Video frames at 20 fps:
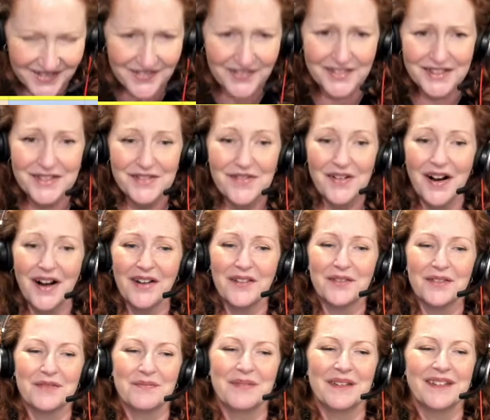What's wrong
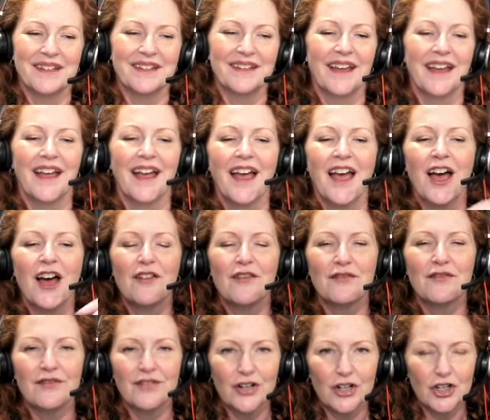with me today?
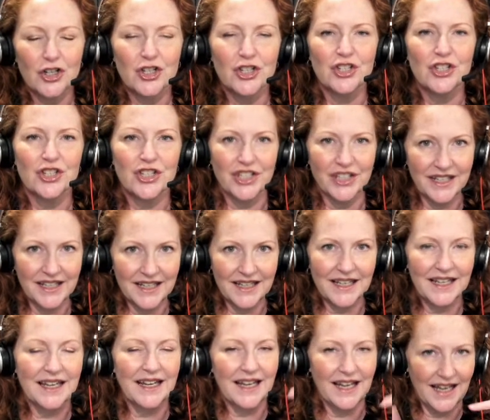
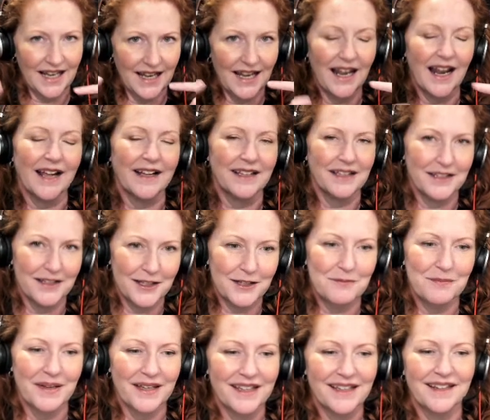Version. I can
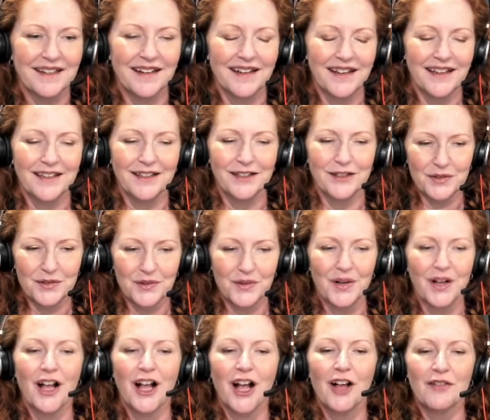keep making an N too.
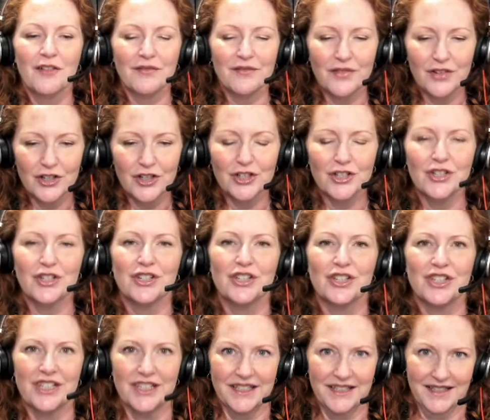
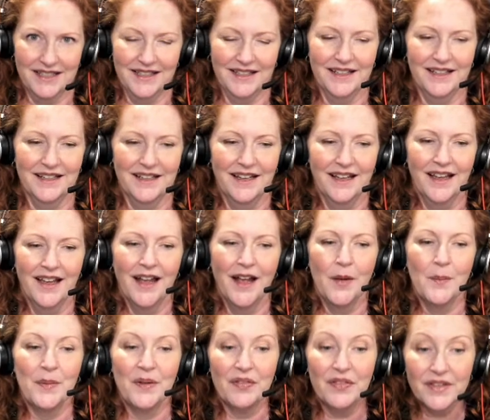Version.
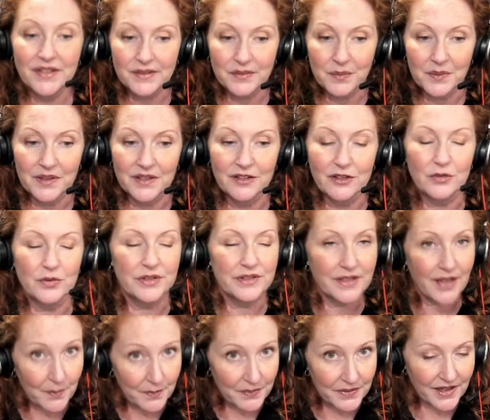But this one, you
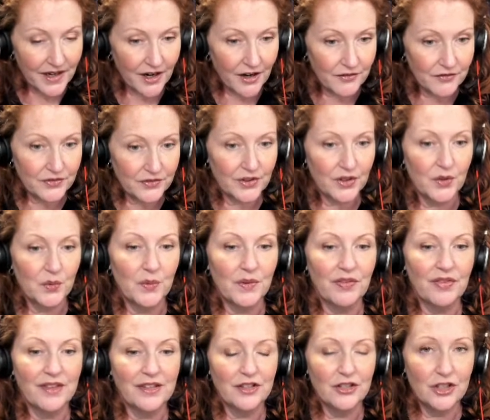stop the airflow
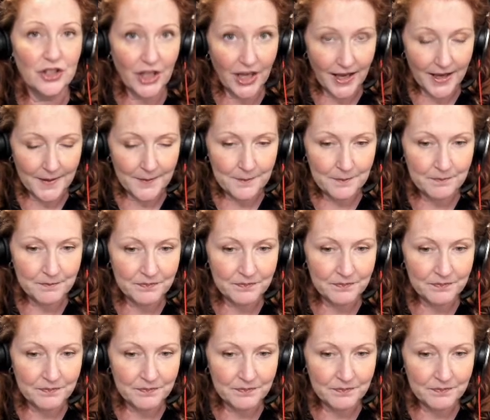with the J.